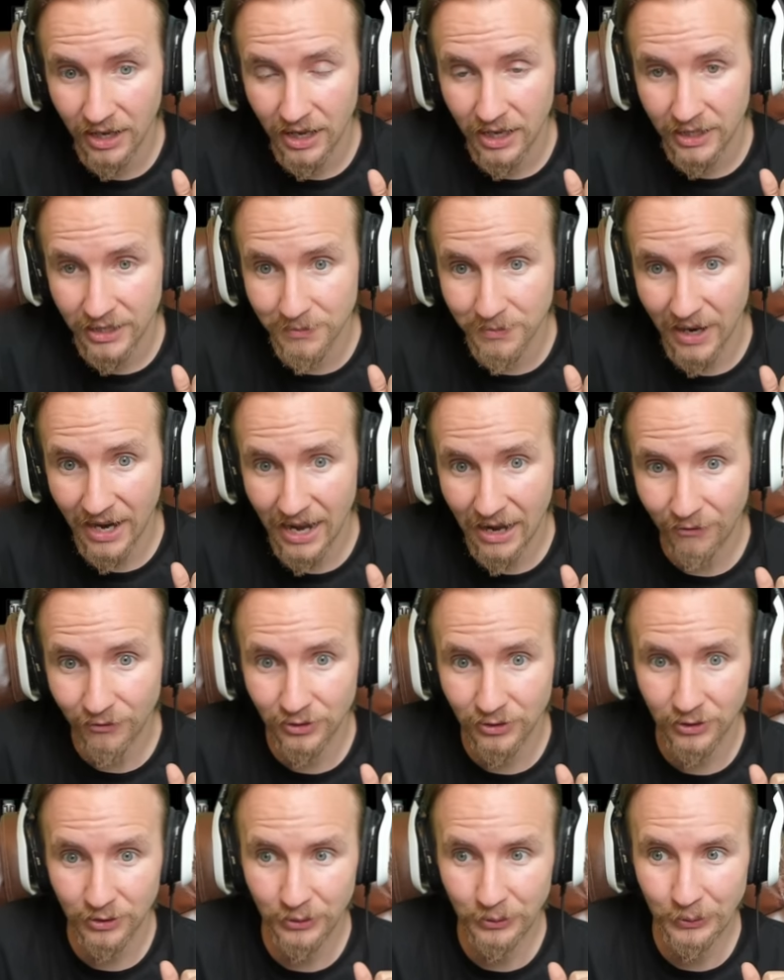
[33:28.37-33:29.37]
you might have
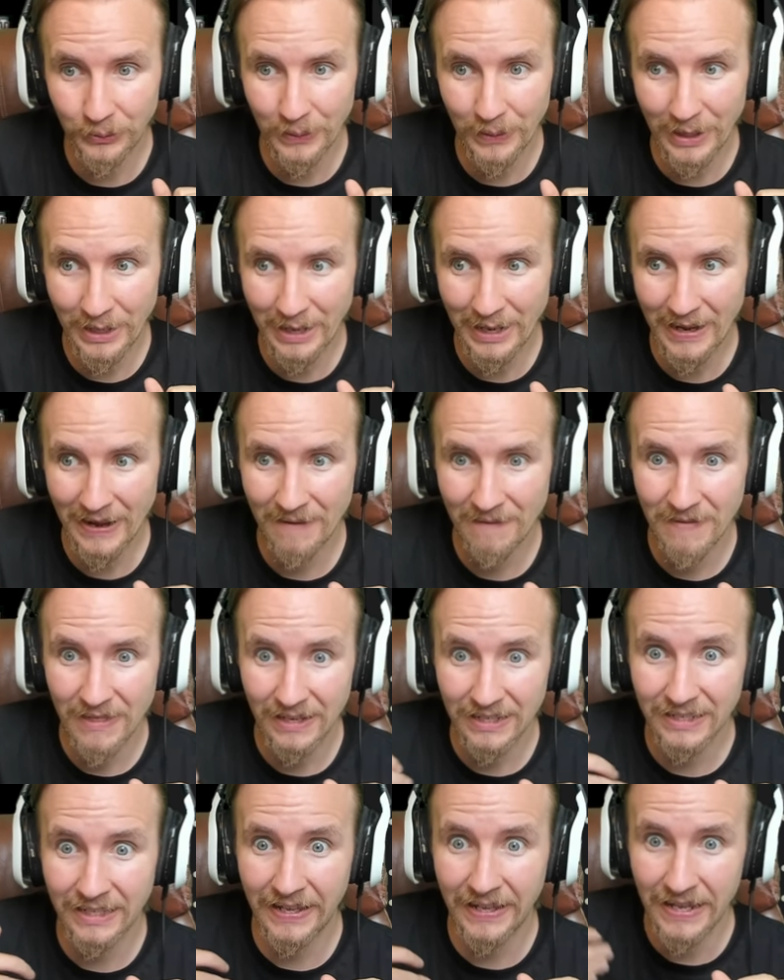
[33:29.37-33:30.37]
to uh,
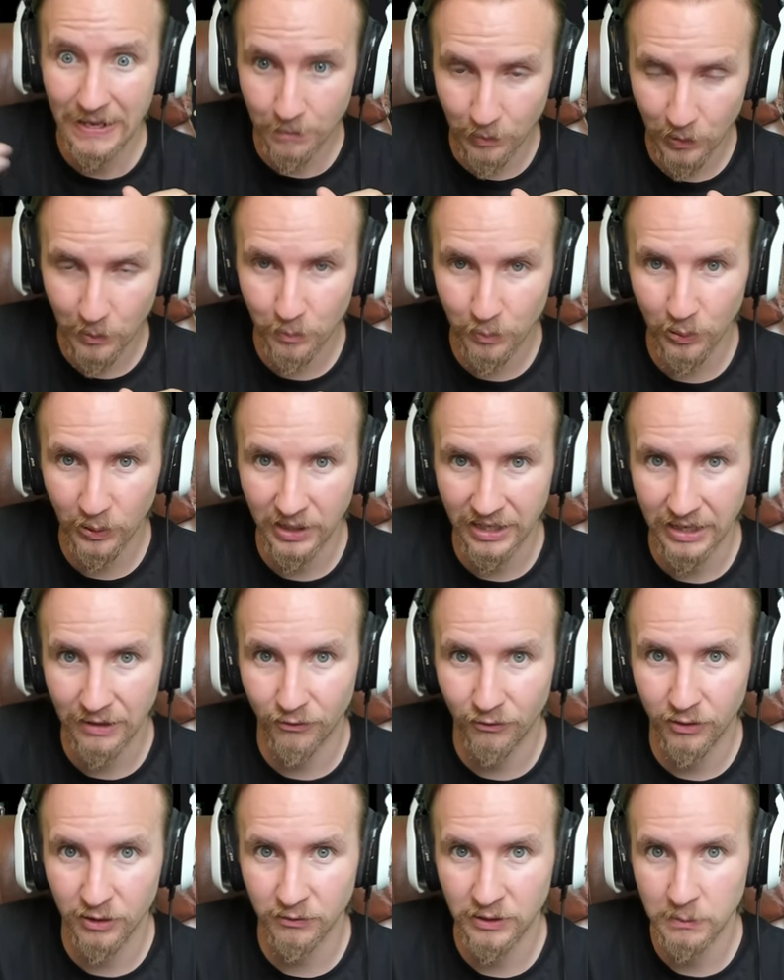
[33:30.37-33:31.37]
keep putting in
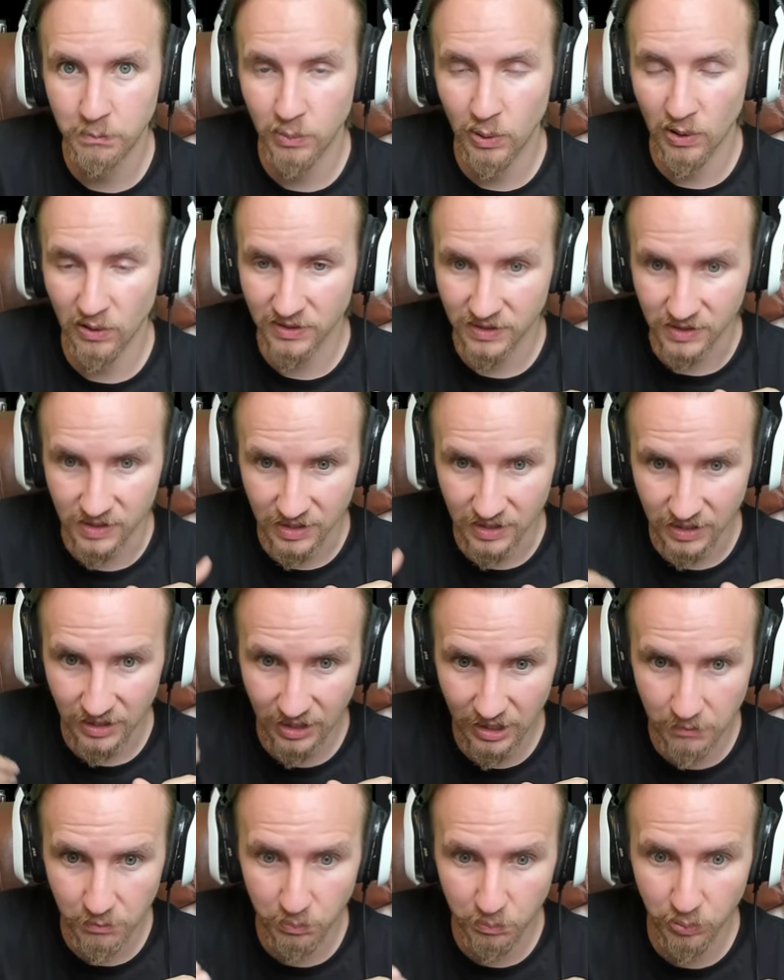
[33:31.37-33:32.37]
50 boxes and
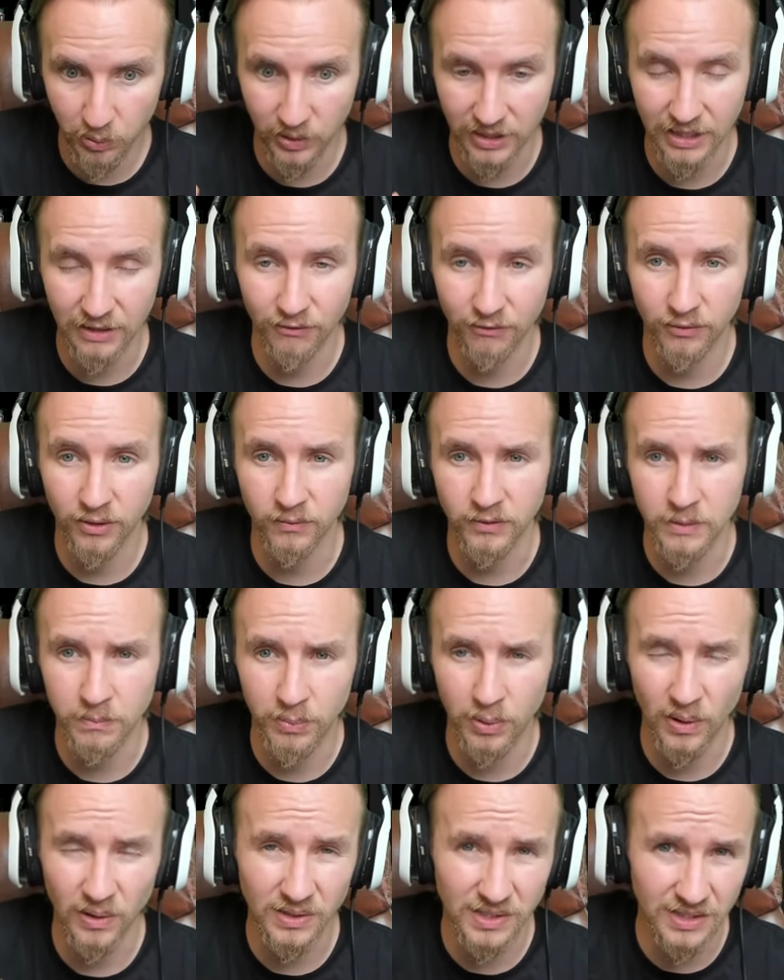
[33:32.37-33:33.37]
keep putting in 50
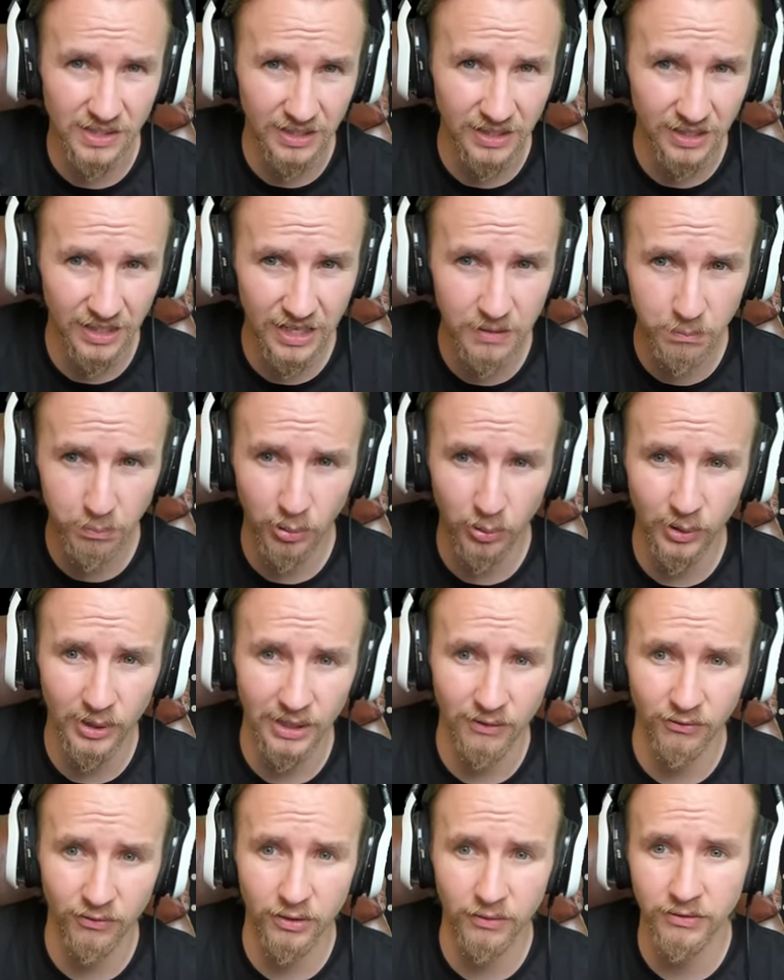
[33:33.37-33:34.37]
boxes and keep putting
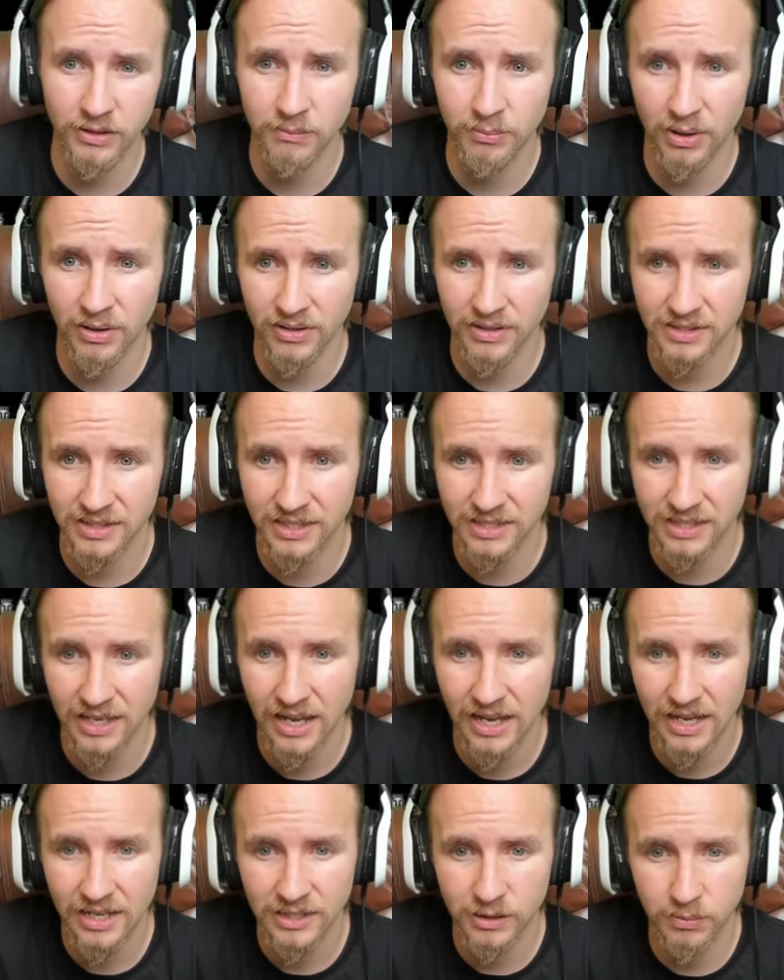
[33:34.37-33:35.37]
in 50 boxes
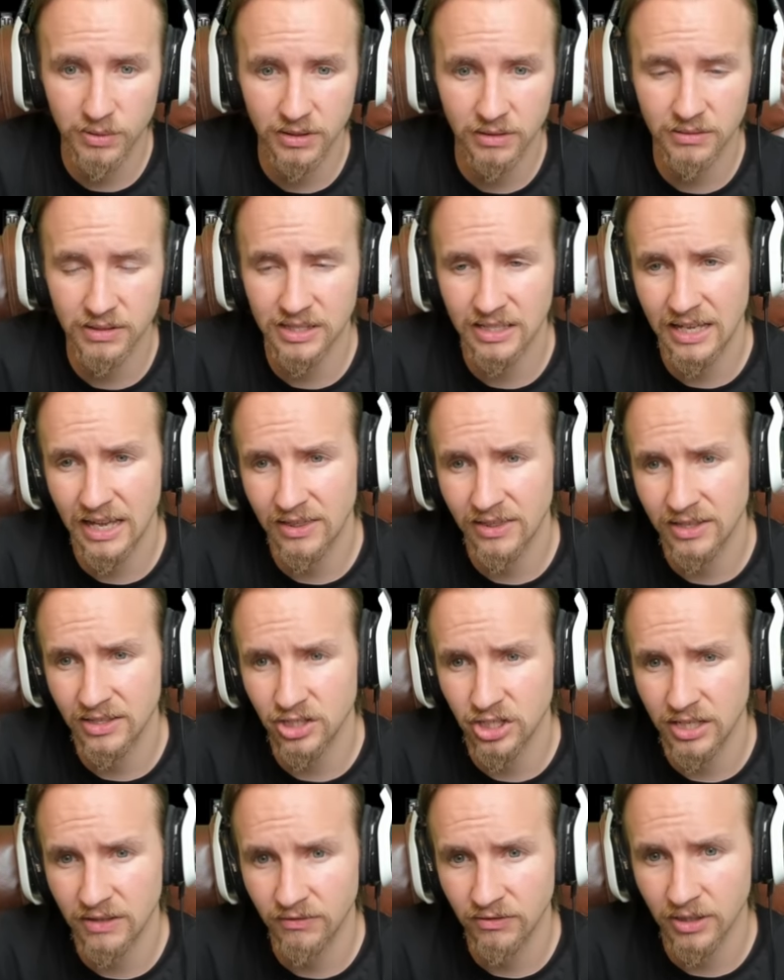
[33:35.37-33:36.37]
to be able to get the
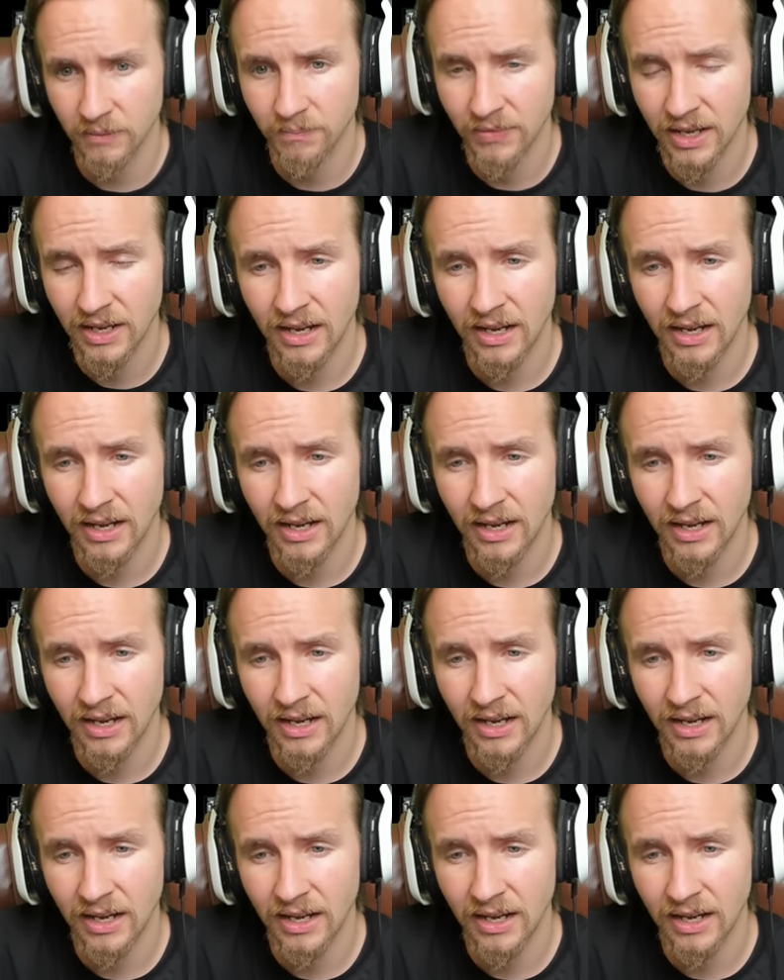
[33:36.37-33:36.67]
chieftain.